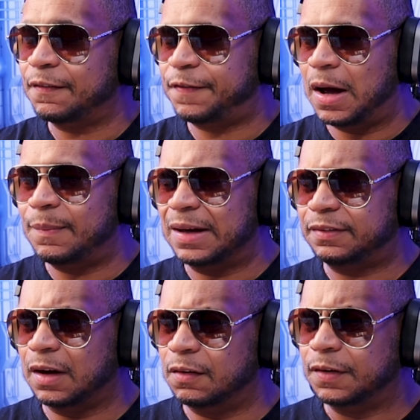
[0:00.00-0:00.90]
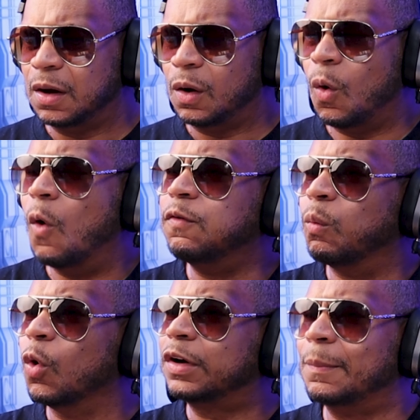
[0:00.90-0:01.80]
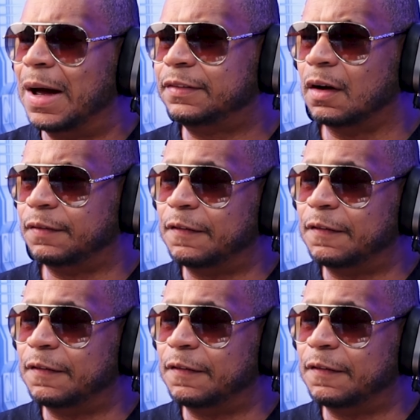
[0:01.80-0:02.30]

I find myself overworking myself.